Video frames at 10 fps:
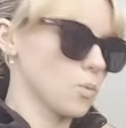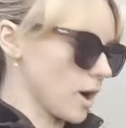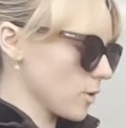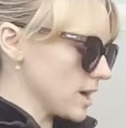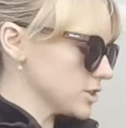
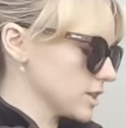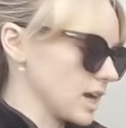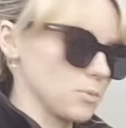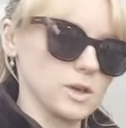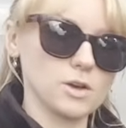One question
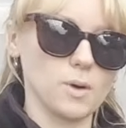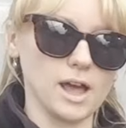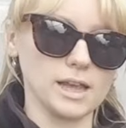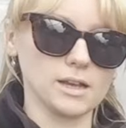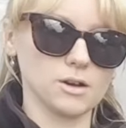that we
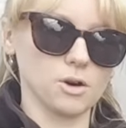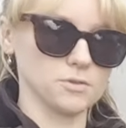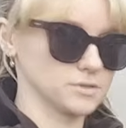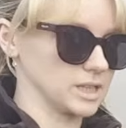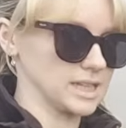quite
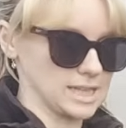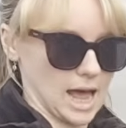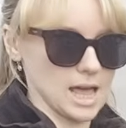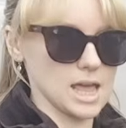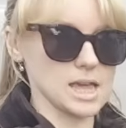often
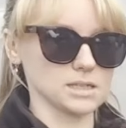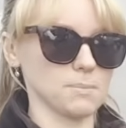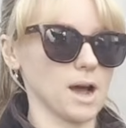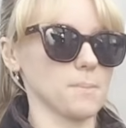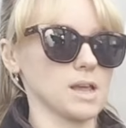get is
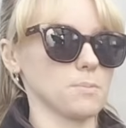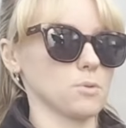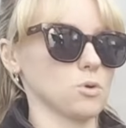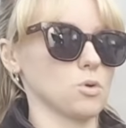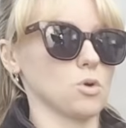about
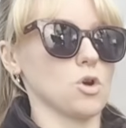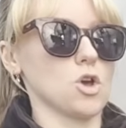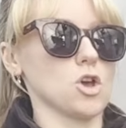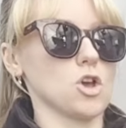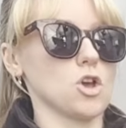people
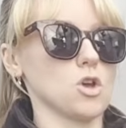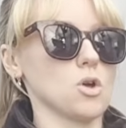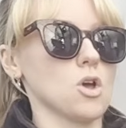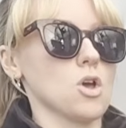who